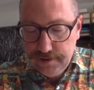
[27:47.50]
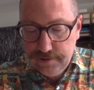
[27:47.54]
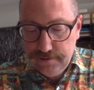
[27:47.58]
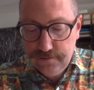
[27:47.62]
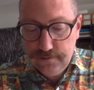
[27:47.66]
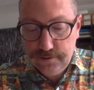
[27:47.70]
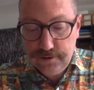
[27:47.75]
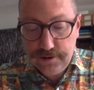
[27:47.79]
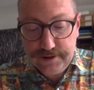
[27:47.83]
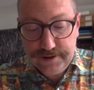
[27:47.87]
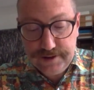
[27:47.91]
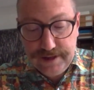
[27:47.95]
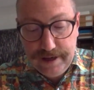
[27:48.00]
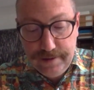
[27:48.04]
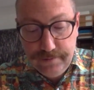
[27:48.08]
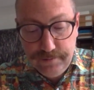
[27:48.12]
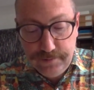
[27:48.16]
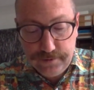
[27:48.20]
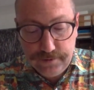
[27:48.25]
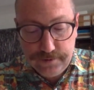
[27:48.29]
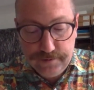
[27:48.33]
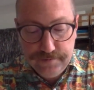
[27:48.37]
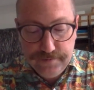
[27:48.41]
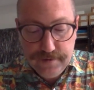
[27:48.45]
For
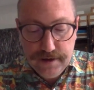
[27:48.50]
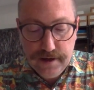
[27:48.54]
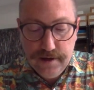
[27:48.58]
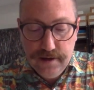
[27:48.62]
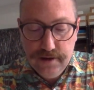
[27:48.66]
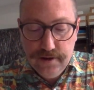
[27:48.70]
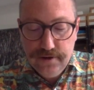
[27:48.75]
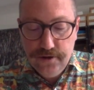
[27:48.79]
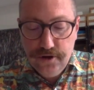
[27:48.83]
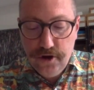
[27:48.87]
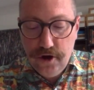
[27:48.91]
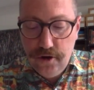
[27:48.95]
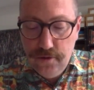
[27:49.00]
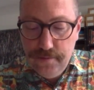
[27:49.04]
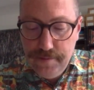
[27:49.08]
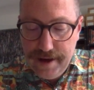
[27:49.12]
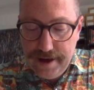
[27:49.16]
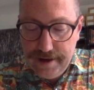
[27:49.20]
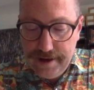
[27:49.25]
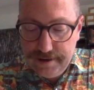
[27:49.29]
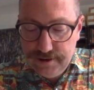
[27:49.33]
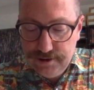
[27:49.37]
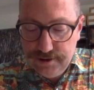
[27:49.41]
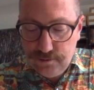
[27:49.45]
example, no
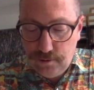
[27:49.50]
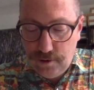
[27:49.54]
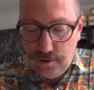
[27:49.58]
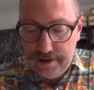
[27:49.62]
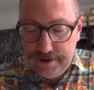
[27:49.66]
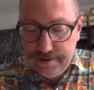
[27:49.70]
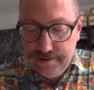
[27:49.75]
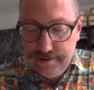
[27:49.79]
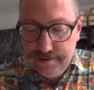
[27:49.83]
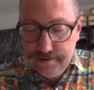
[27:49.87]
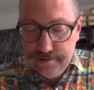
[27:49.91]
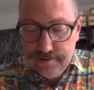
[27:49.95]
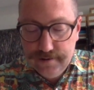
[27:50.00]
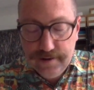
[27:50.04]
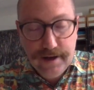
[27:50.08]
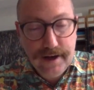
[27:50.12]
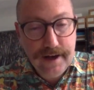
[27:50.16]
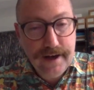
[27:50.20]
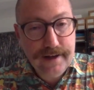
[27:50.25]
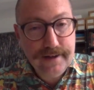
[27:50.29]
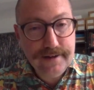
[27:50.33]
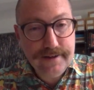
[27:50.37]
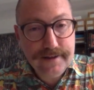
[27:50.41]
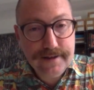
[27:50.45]
man is white
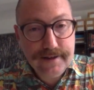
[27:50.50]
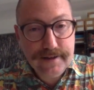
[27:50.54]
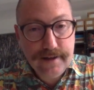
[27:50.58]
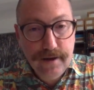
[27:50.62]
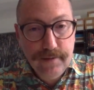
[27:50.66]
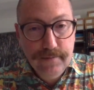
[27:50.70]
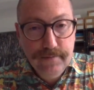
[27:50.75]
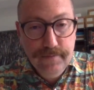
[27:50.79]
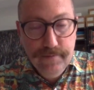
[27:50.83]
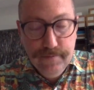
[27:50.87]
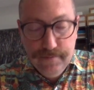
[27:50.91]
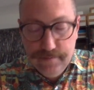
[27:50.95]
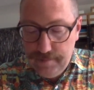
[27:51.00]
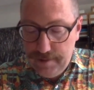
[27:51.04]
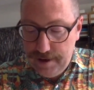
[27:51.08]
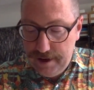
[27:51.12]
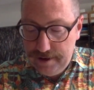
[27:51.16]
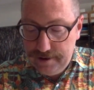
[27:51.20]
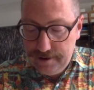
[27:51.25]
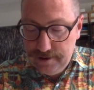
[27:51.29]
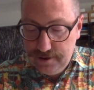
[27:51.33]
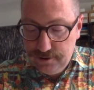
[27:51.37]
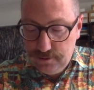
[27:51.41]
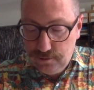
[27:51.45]
and some
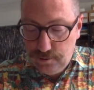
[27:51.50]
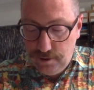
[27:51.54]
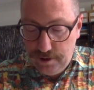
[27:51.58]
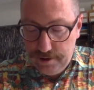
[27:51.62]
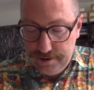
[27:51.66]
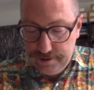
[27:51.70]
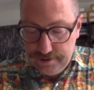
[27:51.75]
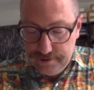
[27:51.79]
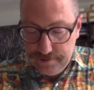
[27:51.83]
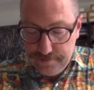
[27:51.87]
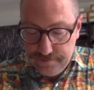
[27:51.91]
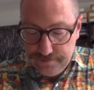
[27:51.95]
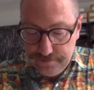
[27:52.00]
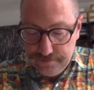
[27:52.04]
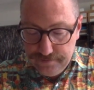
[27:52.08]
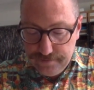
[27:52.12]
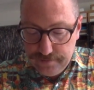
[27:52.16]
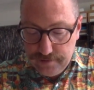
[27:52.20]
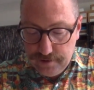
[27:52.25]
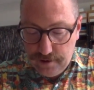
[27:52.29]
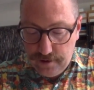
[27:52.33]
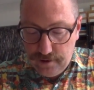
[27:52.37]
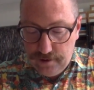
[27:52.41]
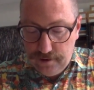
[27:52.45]
man is white
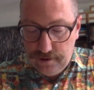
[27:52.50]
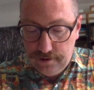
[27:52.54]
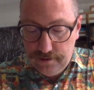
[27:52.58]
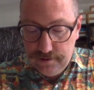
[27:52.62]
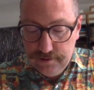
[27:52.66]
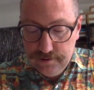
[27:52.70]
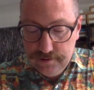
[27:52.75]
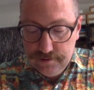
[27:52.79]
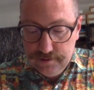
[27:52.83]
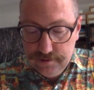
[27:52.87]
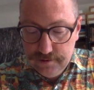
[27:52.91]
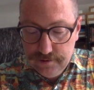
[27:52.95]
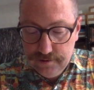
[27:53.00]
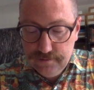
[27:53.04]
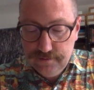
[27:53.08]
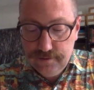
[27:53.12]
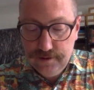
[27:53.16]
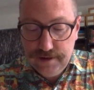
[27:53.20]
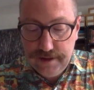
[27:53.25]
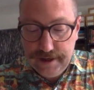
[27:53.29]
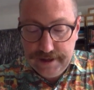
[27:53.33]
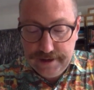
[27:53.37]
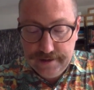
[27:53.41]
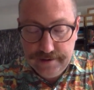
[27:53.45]
are
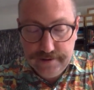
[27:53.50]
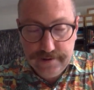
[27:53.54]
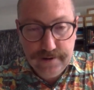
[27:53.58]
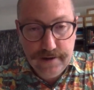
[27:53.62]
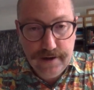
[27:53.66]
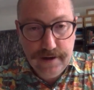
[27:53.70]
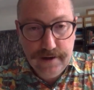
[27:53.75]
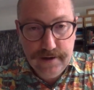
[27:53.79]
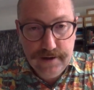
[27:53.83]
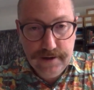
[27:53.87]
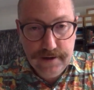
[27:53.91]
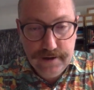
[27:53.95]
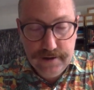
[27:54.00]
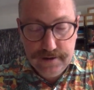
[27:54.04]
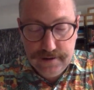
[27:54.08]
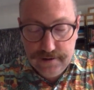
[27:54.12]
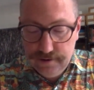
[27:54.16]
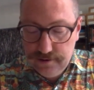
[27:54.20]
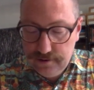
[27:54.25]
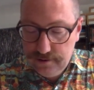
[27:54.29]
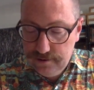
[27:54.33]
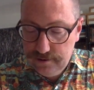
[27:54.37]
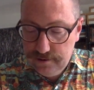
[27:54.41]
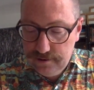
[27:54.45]
related
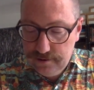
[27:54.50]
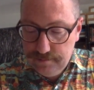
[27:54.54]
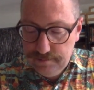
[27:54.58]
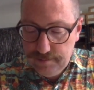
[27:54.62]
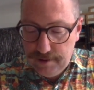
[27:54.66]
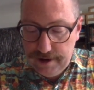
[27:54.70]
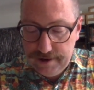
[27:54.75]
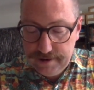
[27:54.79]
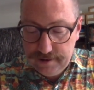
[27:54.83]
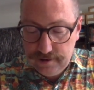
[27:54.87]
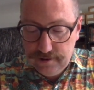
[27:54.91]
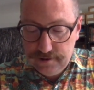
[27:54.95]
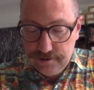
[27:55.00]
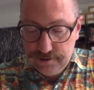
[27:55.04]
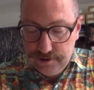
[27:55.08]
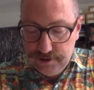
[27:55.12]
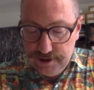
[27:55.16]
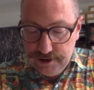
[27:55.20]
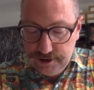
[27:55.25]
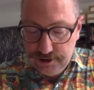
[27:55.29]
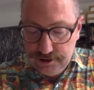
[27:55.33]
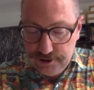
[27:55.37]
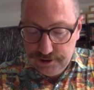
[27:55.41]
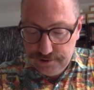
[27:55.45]
by
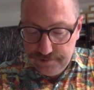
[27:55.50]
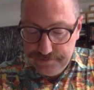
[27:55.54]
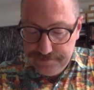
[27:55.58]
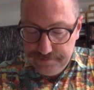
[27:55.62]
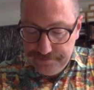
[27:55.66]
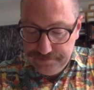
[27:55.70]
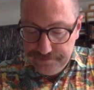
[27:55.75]
contradiction.